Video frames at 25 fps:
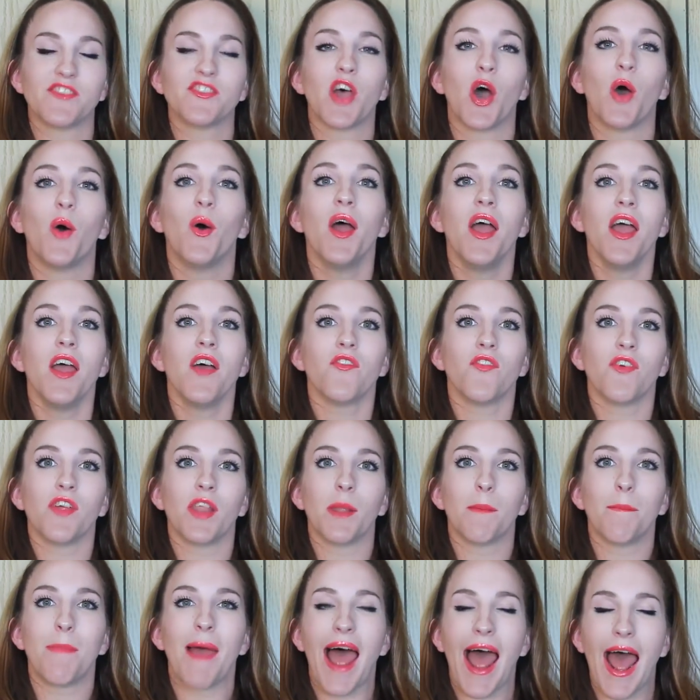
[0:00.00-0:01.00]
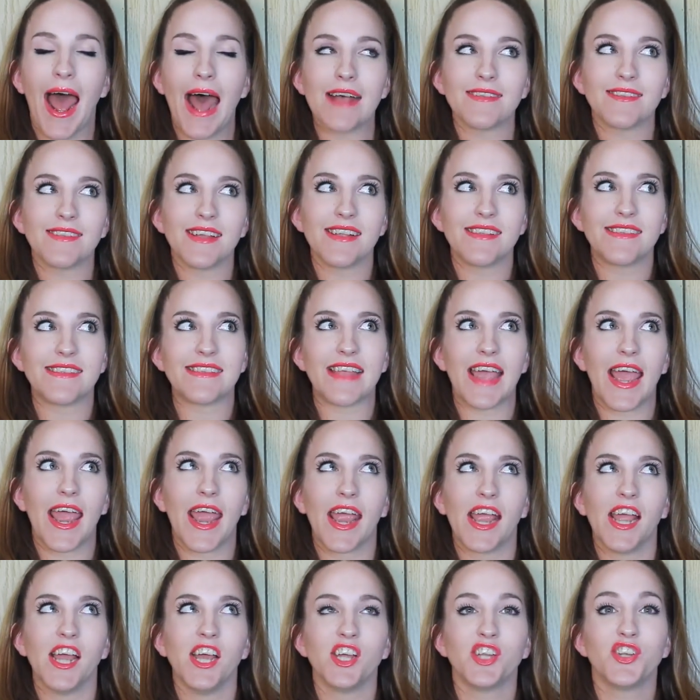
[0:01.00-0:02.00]
So for the past, I'd
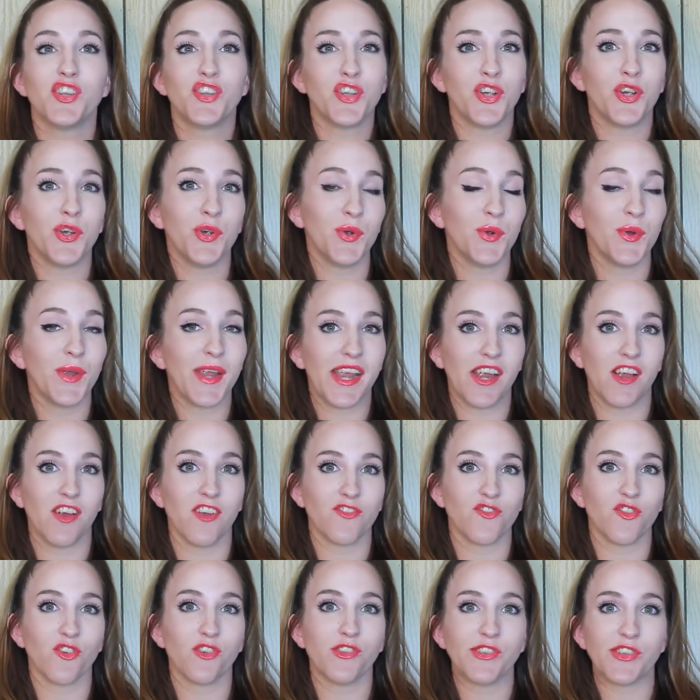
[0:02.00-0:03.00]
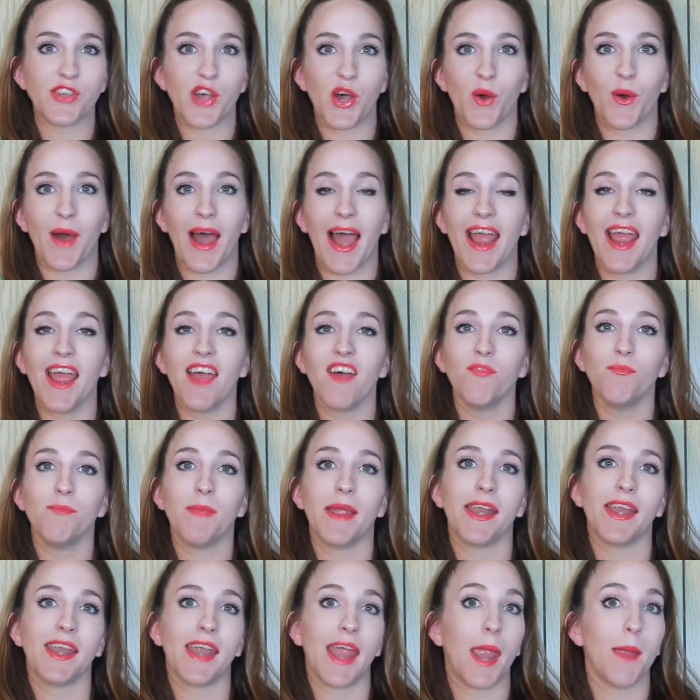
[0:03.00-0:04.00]
say 2 years or so, I have
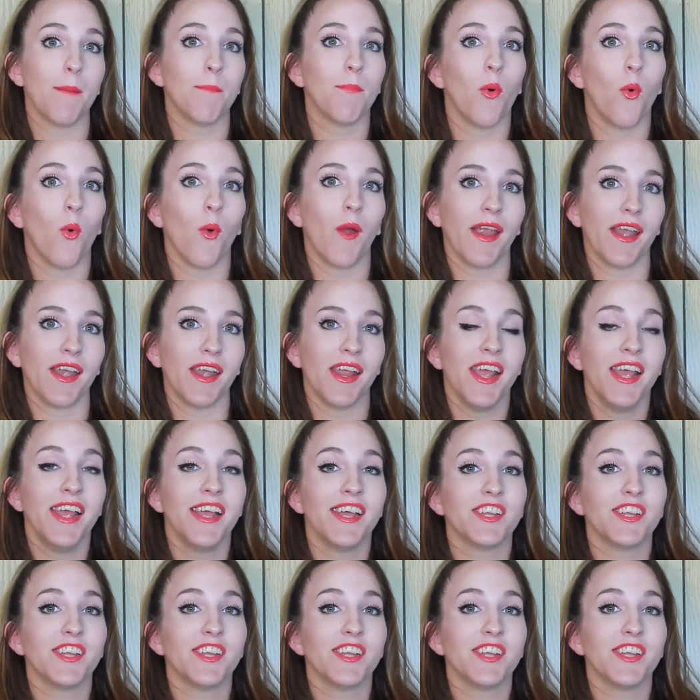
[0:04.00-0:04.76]
made it a point